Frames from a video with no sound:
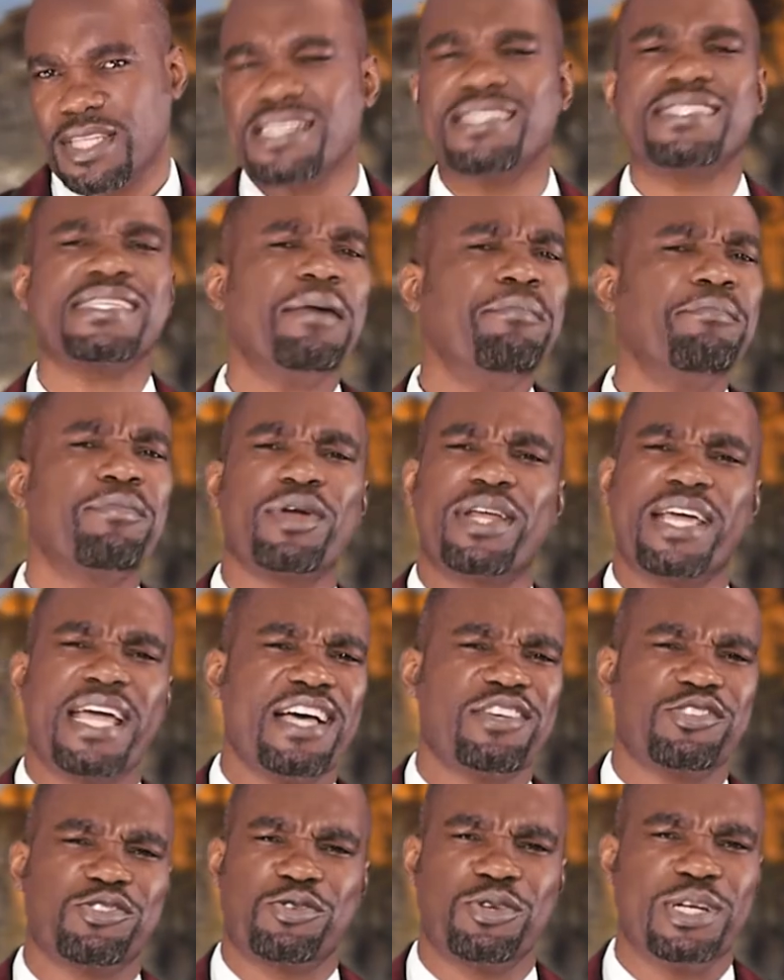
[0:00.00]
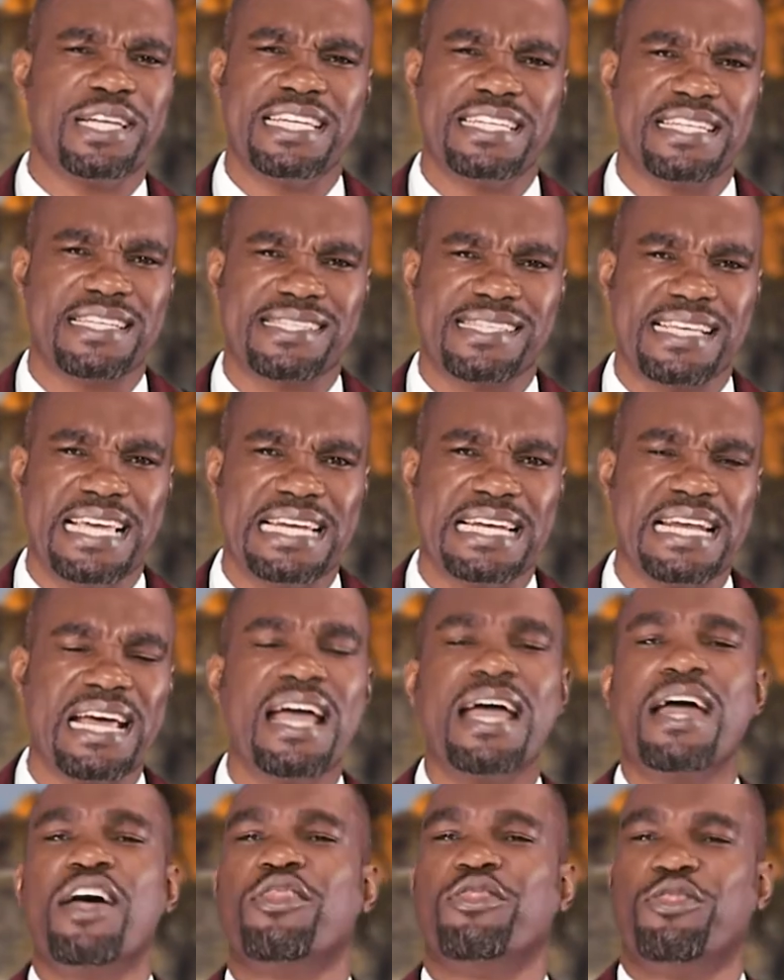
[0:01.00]
Somebody has to lead us in.
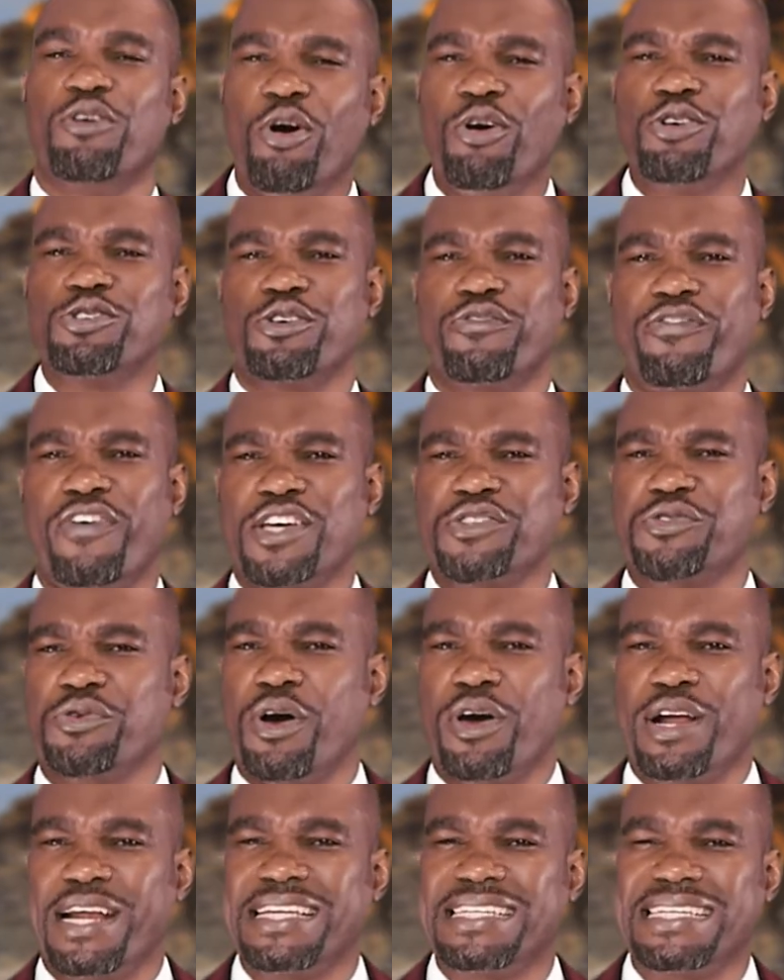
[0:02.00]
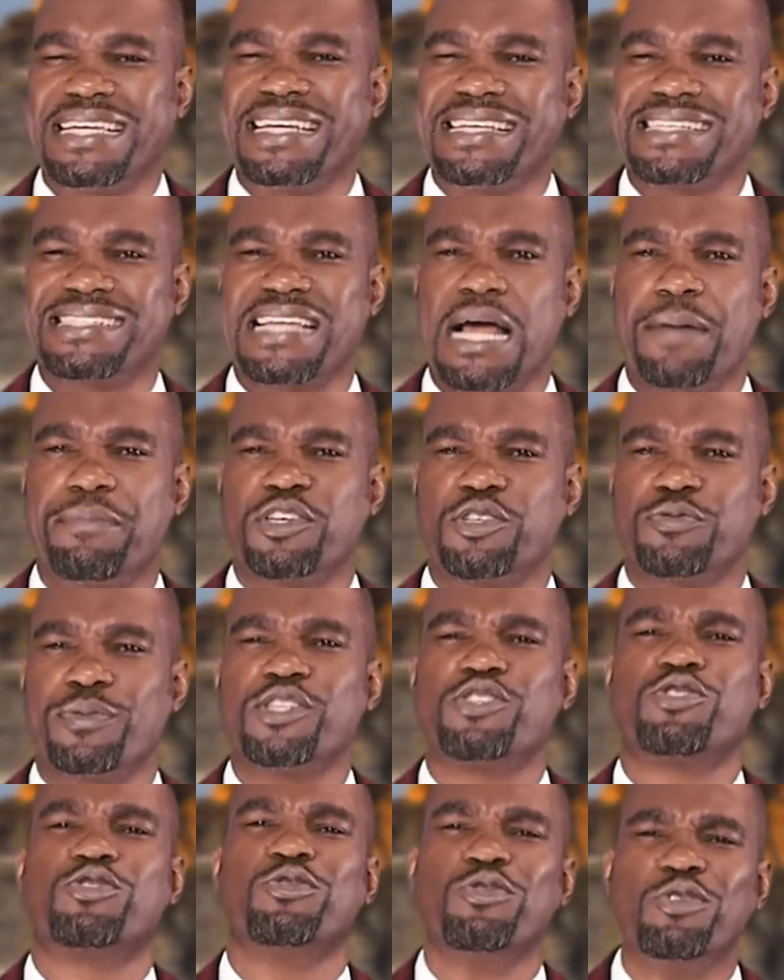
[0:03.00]
Those of us who are already in
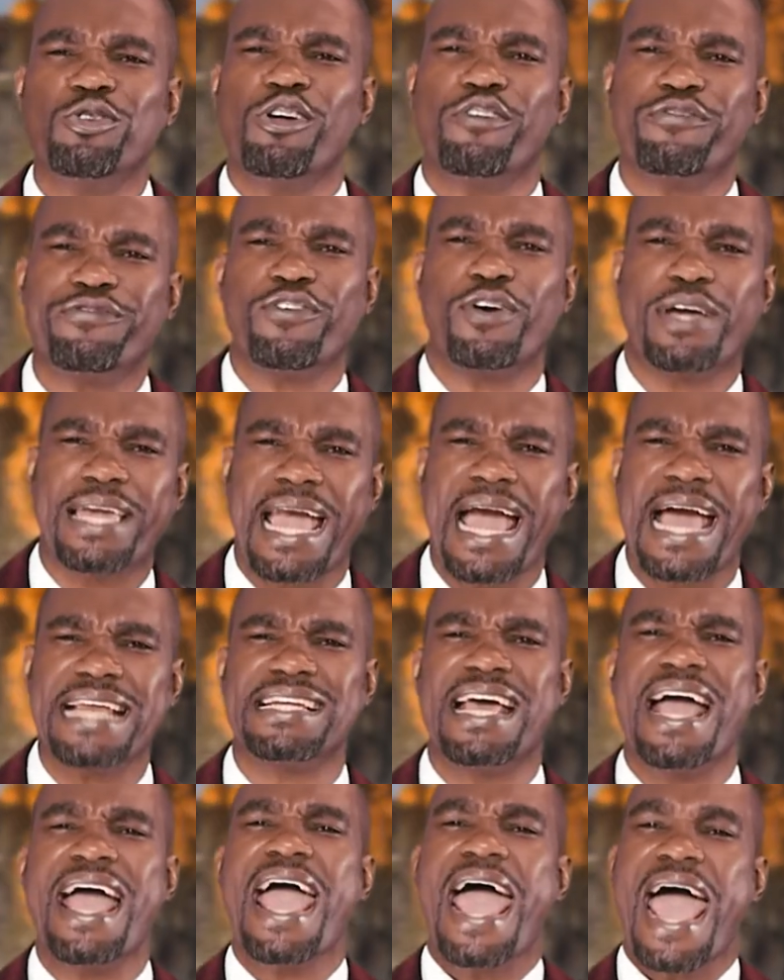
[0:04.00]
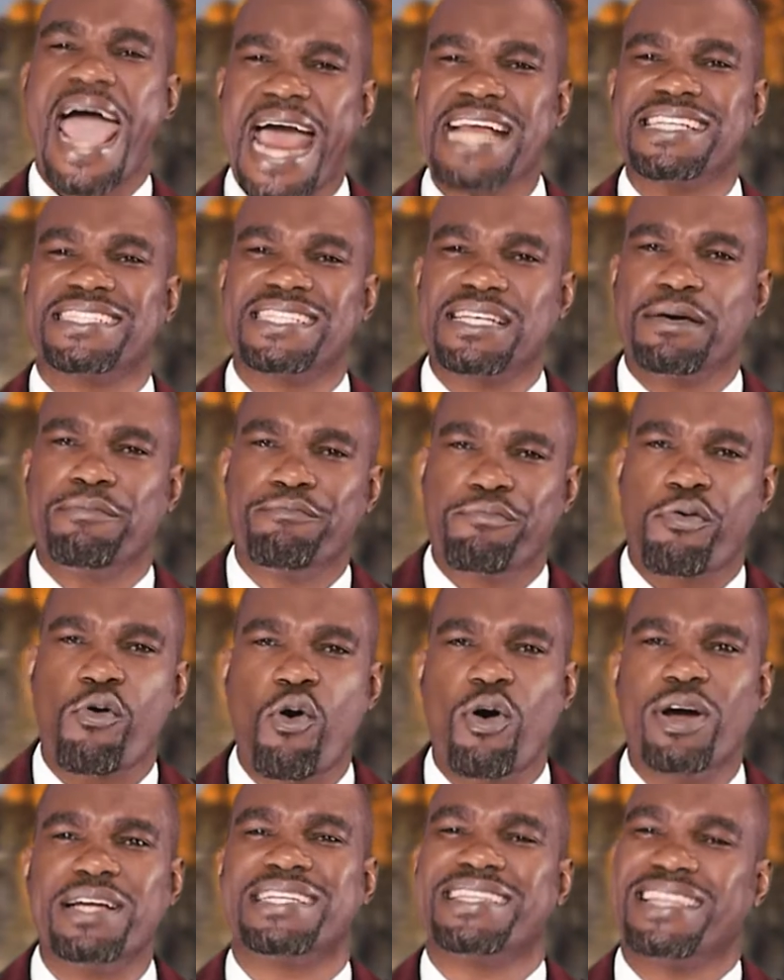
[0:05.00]
establishments, do not forget at some
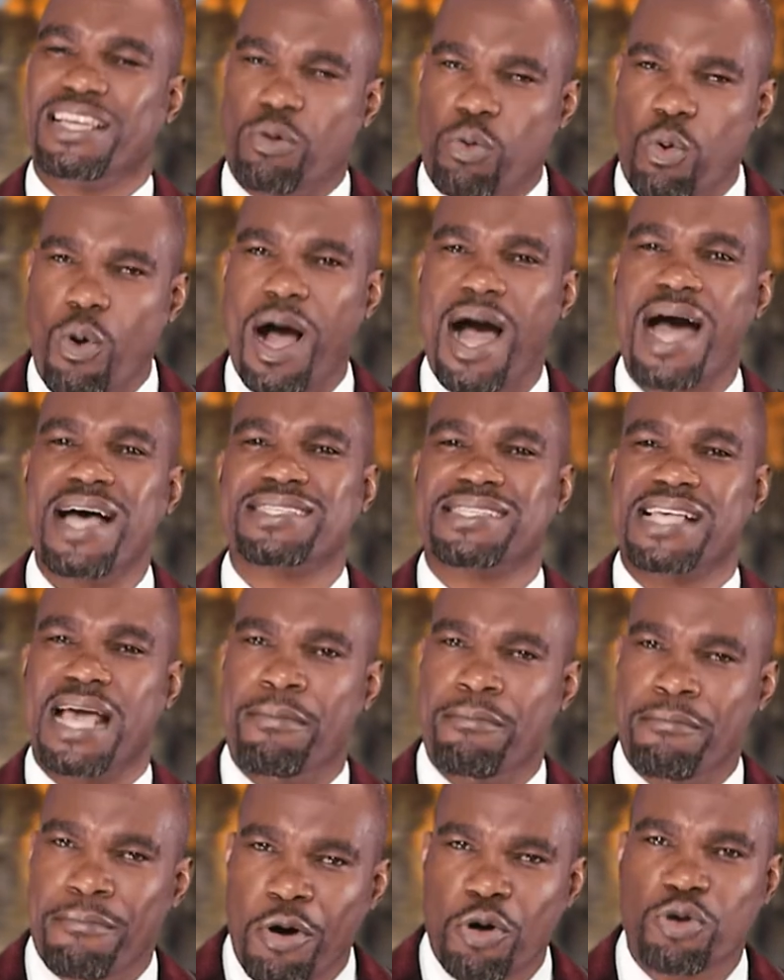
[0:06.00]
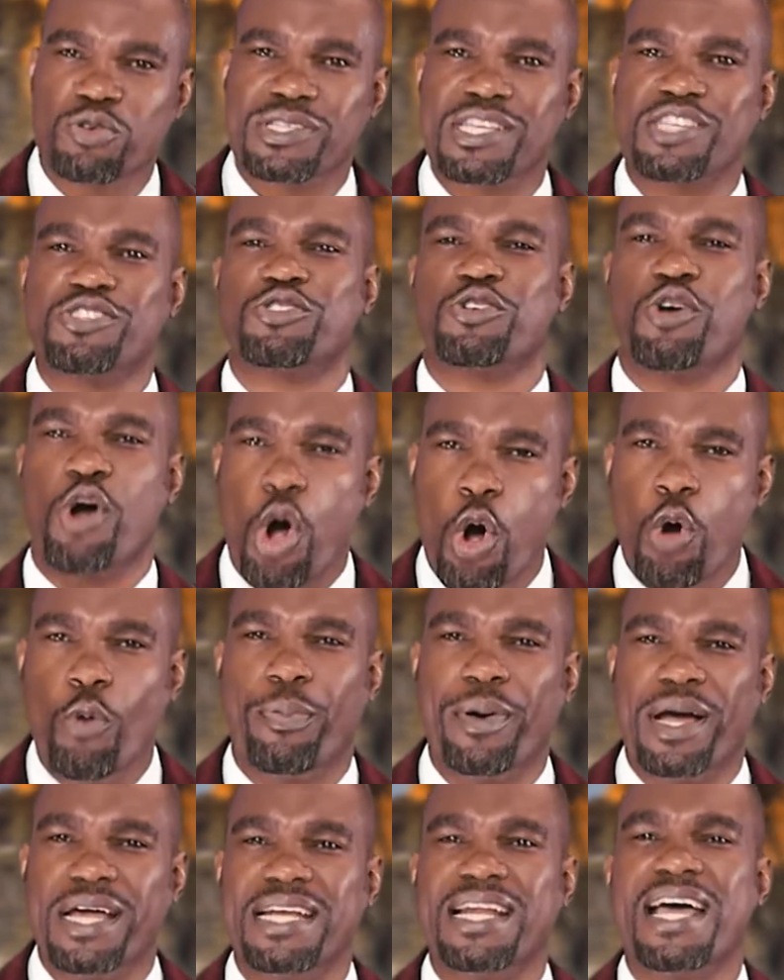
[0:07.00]
point there was a Moses to
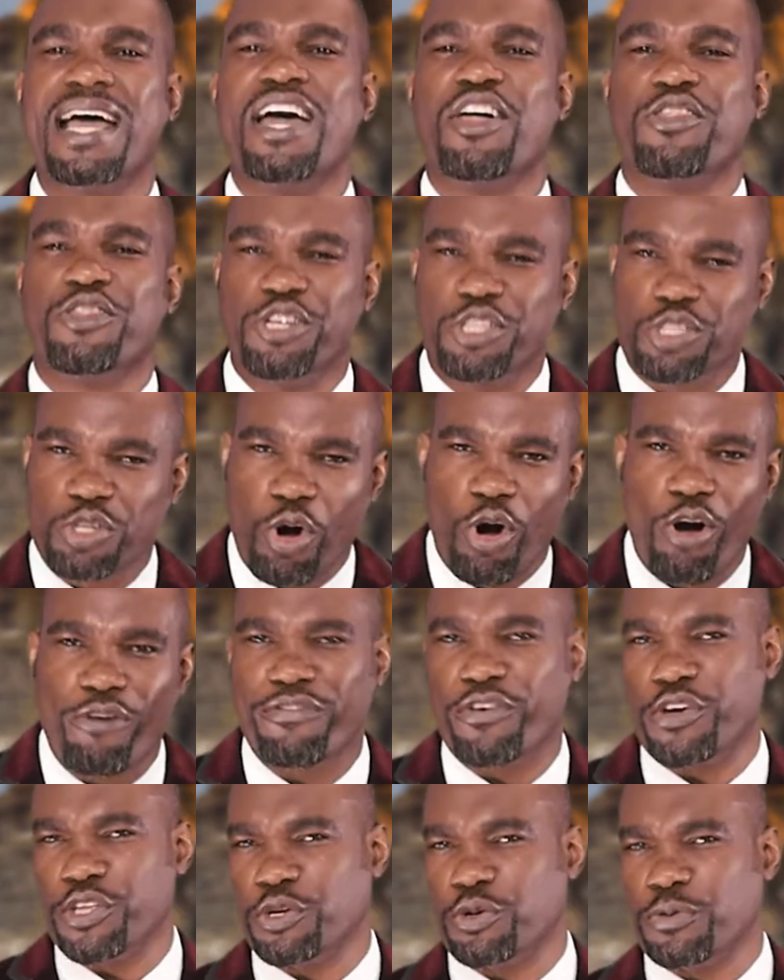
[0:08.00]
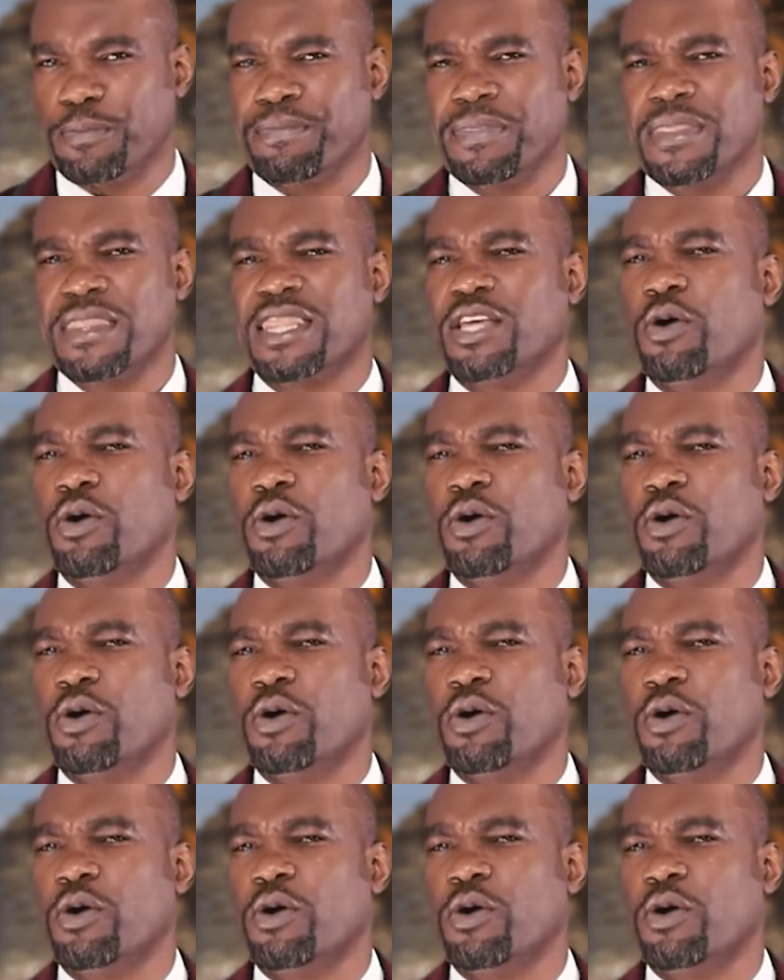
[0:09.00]
open the door for you.